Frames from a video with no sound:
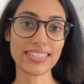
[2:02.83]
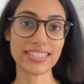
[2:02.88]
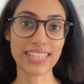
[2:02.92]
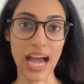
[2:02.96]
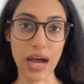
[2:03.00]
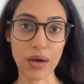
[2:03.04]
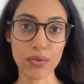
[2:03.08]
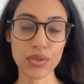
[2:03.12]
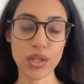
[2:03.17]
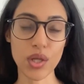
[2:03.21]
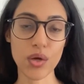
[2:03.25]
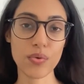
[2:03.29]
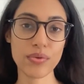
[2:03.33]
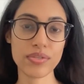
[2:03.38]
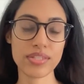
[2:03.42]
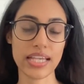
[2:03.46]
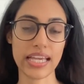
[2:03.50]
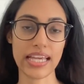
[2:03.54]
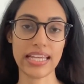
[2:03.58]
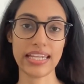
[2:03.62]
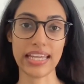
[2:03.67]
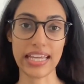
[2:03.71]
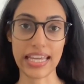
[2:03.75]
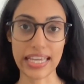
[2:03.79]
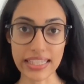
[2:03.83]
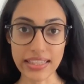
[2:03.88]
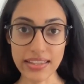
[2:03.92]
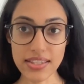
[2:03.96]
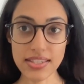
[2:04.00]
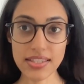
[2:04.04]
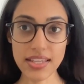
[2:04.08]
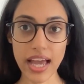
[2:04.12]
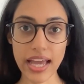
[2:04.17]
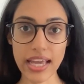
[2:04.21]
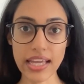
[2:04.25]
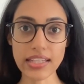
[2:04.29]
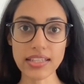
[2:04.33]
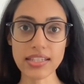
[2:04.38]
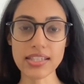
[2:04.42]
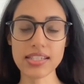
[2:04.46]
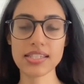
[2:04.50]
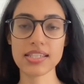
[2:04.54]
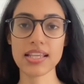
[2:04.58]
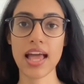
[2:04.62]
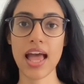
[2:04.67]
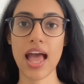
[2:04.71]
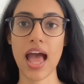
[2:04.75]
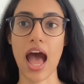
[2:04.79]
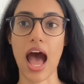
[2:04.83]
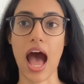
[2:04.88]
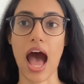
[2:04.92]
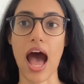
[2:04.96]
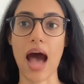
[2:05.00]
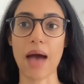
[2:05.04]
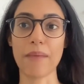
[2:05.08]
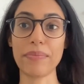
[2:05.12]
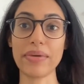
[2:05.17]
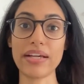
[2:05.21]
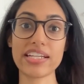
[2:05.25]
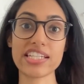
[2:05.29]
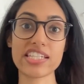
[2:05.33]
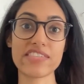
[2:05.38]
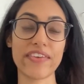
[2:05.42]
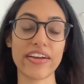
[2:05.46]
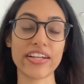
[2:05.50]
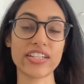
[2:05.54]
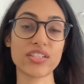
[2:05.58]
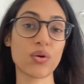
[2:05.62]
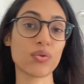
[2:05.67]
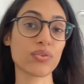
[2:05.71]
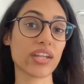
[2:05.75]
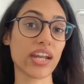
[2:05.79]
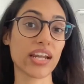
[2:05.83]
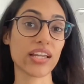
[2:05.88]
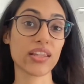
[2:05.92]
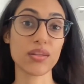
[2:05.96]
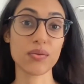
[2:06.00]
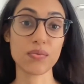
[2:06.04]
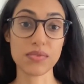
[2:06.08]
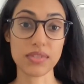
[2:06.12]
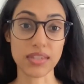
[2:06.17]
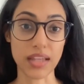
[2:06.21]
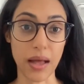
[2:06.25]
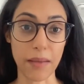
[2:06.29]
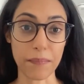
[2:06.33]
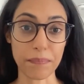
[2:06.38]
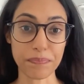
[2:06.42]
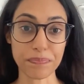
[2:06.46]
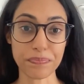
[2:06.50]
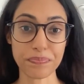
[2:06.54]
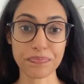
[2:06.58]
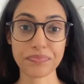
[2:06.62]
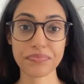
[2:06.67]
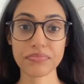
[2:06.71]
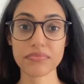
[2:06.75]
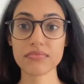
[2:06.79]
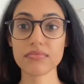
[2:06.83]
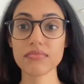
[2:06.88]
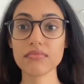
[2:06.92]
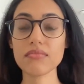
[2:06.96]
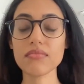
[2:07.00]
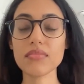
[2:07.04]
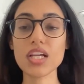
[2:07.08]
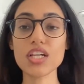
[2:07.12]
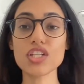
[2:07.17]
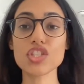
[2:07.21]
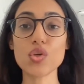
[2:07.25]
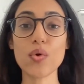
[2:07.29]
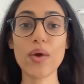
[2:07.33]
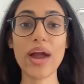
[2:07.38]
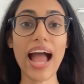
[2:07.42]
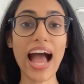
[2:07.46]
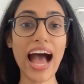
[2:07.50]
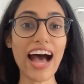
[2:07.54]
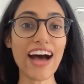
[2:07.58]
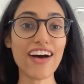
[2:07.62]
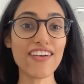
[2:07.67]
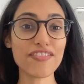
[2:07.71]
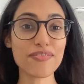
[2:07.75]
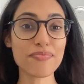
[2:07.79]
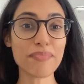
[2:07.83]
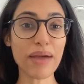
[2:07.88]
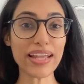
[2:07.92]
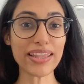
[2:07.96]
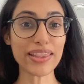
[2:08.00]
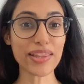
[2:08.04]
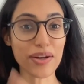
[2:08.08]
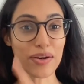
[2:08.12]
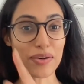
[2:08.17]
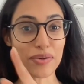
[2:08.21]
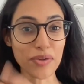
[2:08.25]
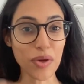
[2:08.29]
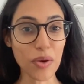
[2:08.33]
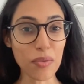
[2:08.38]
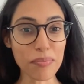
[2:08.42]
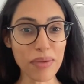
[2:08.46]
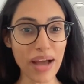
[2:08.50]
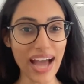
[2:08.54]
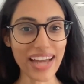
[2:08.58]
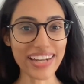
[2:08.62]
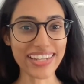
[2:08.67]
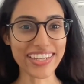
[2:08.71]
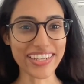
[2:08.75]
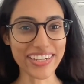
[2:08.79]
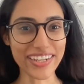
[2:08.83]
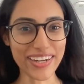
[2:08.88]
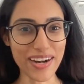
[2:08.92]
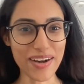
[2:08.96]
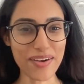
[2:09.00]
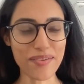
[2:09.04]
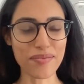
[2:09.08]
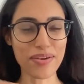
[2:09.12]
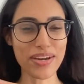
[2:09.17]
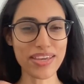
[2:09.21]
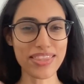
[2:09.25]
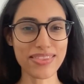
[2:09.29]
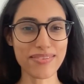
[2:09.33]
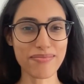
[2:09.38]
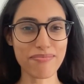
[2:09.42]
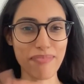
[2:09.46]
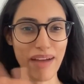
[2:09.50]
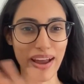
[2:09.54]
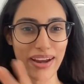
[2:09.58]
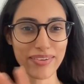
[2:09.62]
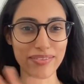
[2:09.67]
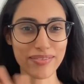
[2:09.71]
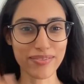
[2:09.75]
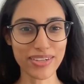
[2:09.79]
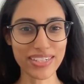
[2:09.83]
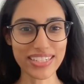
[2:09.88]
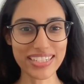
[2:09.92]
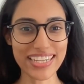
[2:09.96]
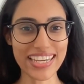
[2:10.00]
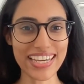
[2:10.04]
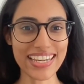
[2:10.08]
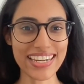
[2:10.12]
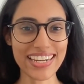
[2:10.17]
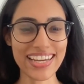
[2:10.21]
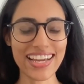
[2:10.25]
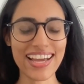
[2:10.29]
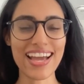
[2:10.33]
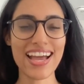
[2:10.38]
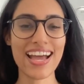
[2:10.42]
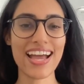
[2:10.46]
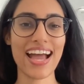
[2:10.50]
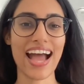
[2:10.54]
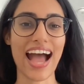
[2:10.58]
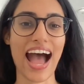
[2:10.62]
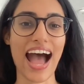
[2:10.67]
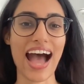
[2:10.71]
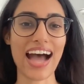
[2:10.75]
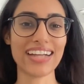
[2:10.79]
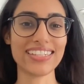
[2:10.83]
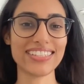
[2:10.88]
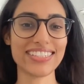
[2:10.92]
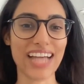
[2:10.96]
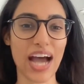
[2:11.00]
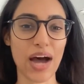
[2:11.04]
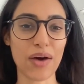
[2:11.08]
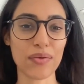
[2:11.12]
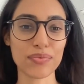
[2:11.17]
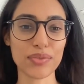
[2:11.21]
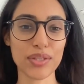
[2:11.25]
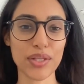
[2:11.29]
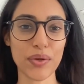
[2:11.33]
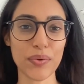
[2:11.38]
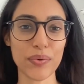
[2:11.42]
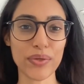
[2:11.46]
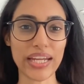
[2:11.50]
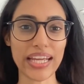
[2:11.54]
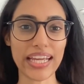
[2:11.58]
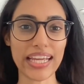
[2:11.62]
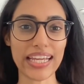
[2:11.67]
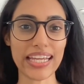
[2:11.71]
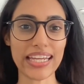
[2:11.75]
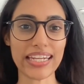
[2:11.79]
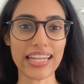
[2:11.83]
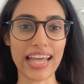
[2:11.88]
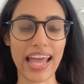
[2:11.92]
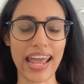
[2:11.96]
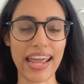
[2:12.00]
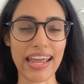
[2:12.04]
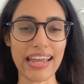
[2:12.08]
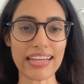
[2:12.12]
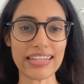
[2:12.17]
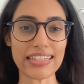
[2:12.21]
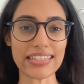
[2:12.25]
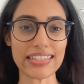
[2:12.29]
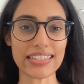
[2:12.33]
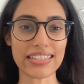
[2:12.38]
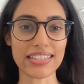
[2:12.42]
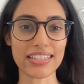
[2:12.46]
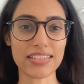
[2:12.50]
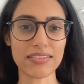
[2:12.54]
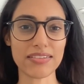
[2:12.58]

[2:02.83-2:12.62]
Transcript: downloads and insights because if I don't, then I lose them. So I have my little notepad here with my written, downloaded, and